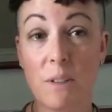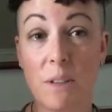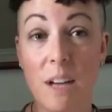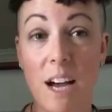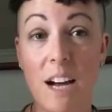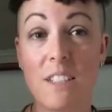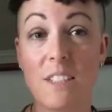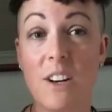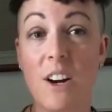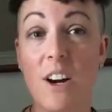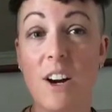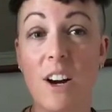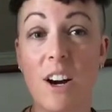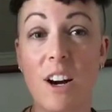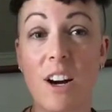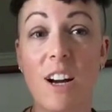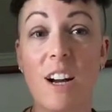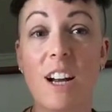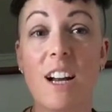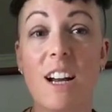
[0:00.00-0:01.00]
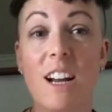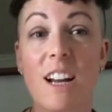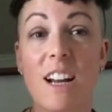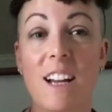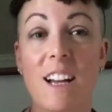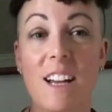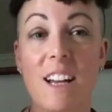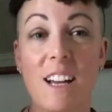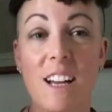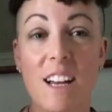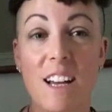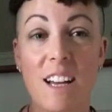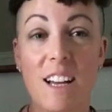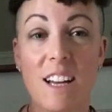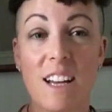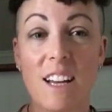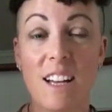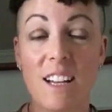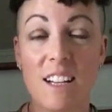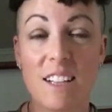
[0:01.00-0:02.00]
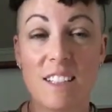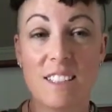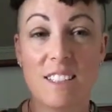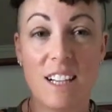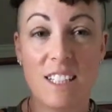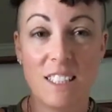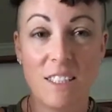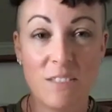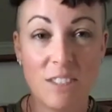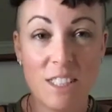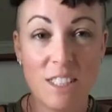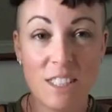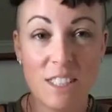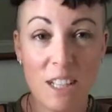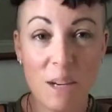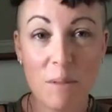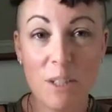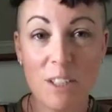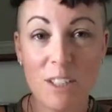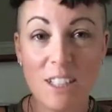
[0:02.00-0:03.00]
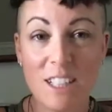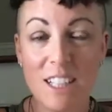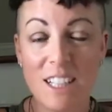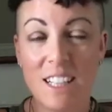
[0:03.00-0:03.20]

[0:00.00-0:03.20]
Cats are excessively stubborn